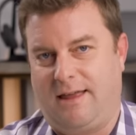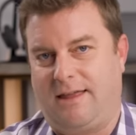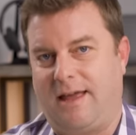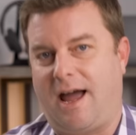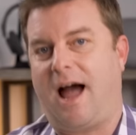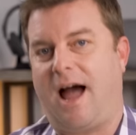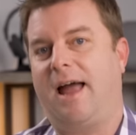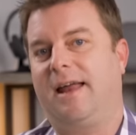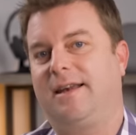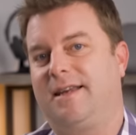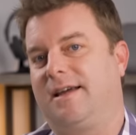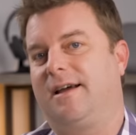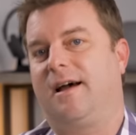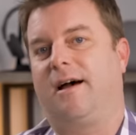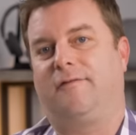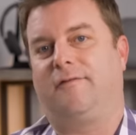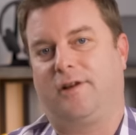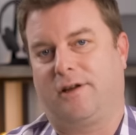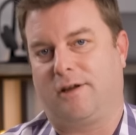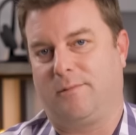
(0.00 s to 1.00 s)
The idea
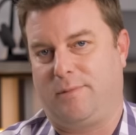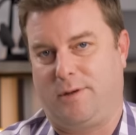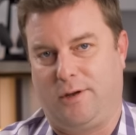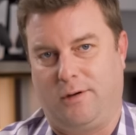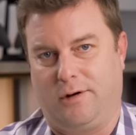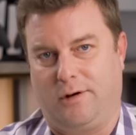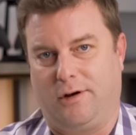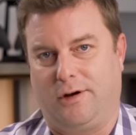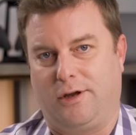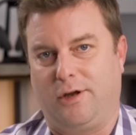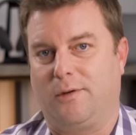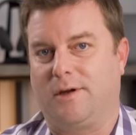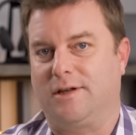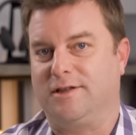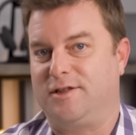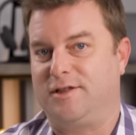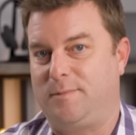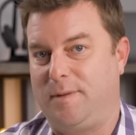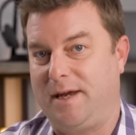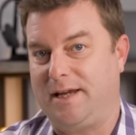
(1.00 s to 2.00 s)
of a computer you
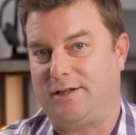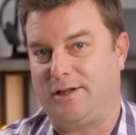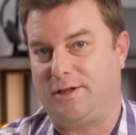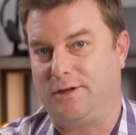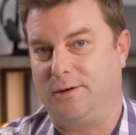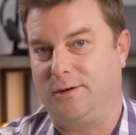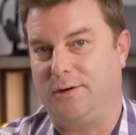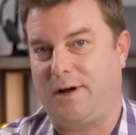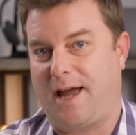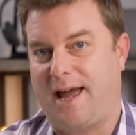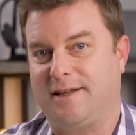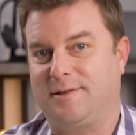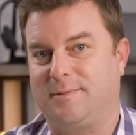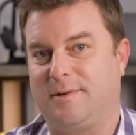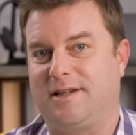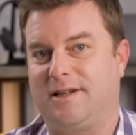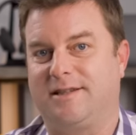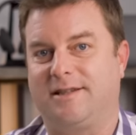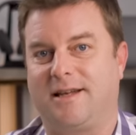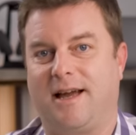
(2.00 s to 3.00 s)
can speak to has
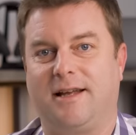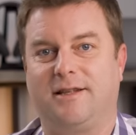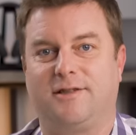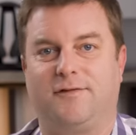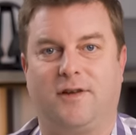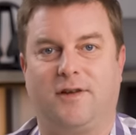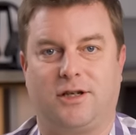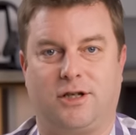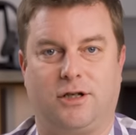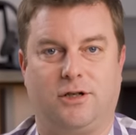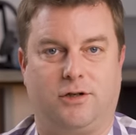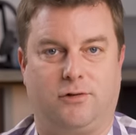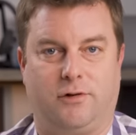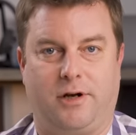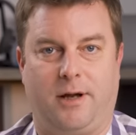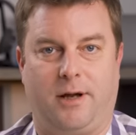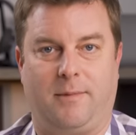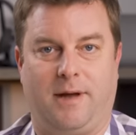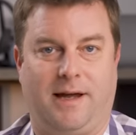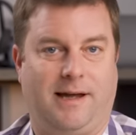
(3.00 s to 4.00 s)
been a science fiction
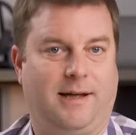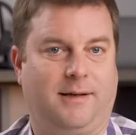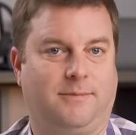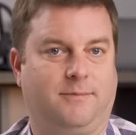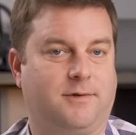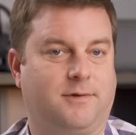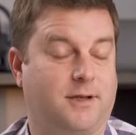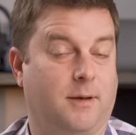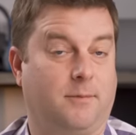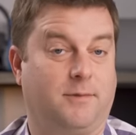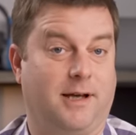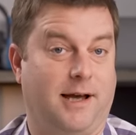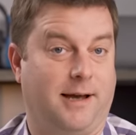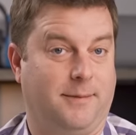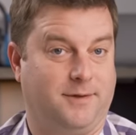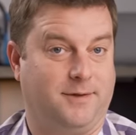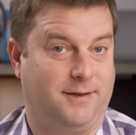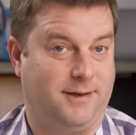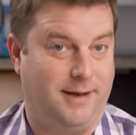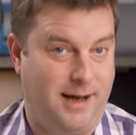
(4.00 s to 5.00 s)
dream and
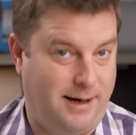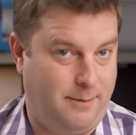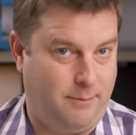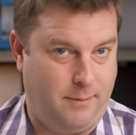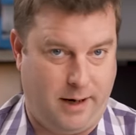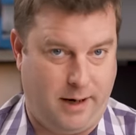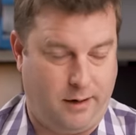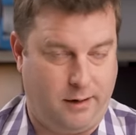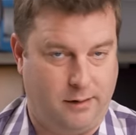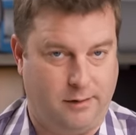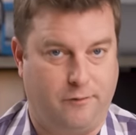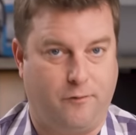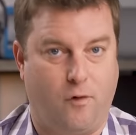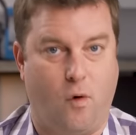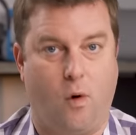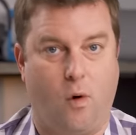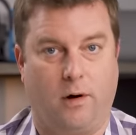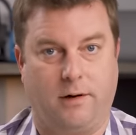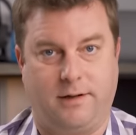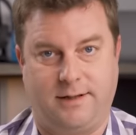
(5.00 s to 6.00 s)
sometimes nightmare for